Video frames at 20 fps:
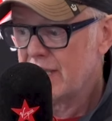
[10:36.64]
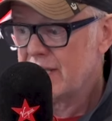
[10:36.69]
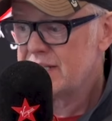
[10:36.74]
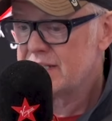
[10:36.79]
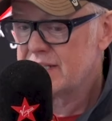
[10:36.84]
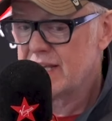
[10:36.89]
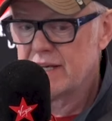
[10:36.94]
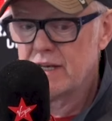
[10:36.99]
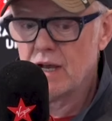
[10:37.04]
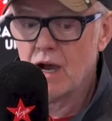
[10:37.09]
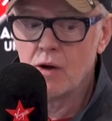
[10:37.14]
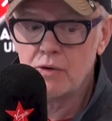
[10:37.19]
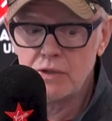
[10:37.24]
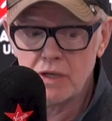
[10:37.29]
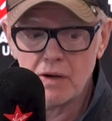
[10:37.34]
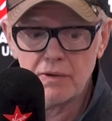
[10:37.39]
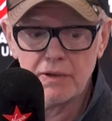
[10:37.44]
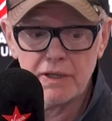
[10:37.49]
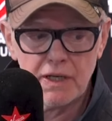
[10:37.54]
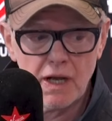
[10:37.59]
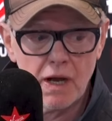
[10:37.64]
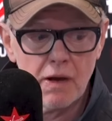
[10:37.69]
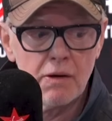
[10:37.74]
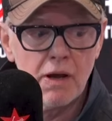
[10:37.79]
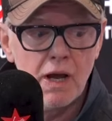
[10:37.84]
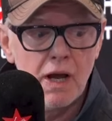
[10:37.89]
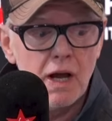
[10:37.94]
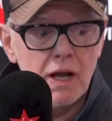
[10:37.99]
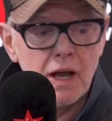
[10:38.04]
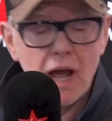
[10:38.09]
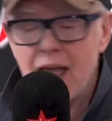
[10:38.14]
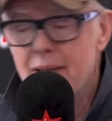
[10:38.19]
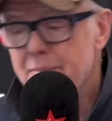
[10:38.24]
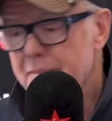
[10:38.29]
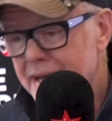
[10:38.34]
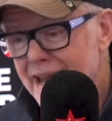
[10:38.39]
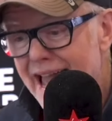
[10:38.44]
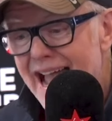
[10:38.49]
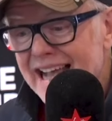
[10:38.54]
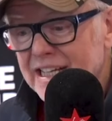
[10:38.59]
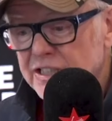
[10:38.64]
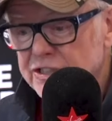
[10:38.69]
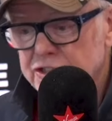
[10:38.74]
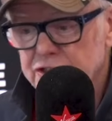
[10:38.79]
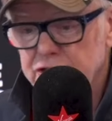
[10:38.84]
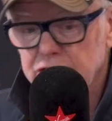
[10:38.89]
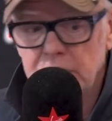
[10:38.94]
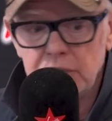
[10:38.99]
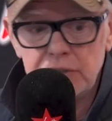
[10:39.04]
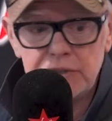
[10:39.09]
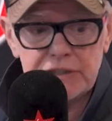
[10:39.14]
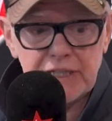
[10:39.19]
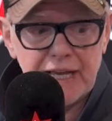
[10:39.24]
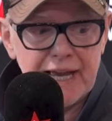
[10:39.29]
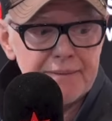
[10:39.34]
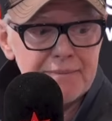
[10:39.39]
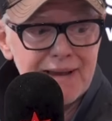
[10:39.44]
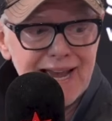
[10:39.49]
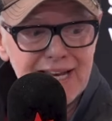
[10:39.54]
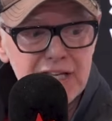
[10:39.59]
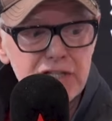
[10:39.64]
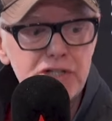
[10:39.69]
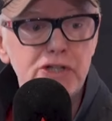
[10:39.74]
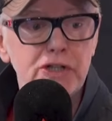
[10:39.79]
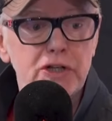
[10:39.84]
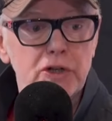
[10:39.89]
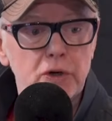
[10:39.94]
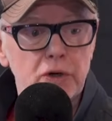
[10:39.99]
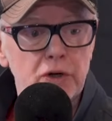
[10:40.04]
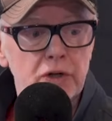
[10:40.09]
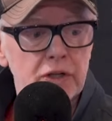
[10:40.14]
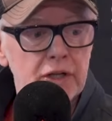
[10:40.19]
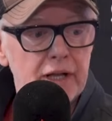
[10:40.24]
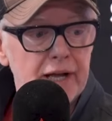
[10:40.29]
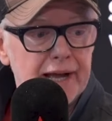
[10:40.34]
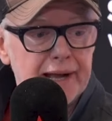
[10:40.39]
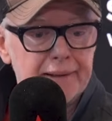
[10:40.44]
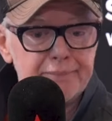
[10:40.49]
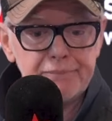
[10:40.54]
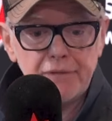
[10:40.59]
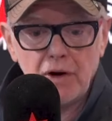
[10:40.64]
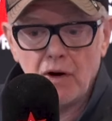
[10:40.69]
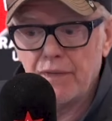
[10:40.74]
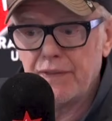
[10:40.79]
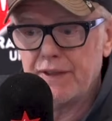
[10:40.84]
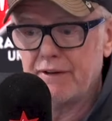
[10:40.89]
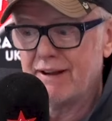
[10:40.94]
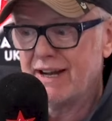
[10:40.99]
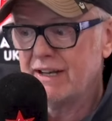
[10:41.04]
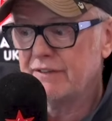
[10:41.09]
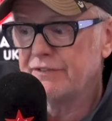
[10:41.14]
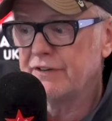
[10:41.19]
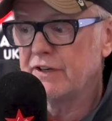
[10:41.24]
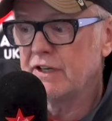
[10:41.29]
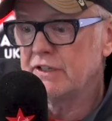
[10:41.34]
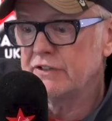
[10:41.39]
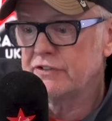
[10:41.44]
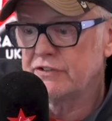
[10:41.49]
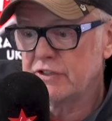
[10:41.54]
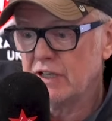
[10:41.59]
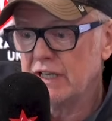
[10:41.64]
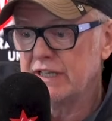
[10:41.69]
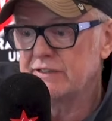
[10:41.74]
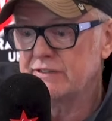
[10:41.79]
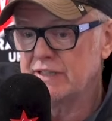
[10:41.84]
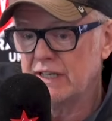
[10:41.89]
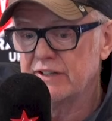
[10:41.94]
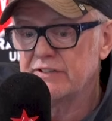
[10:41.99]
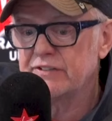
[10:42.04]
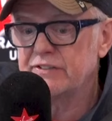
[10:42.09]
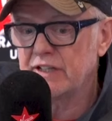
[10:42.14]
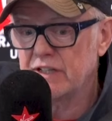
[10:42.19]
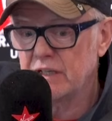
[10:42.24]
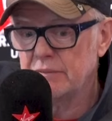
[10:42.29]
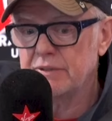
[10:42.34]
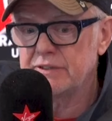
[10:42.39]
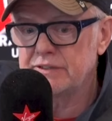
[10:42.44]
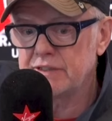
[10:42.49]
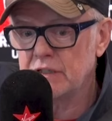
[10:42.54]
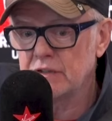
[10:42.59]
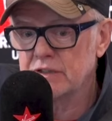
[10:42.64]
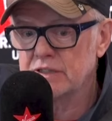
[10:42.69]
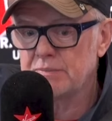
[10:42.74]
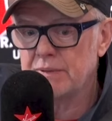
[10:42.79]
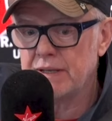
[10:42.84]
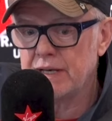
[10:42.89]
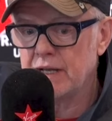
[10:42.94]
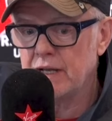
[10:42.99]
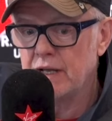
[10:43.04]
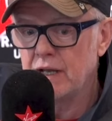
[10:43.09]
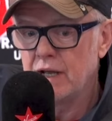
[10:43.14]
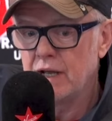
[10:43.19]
He said, oh, don't you know, M&S use engine oil on their adverts instead of syrup because it looks better.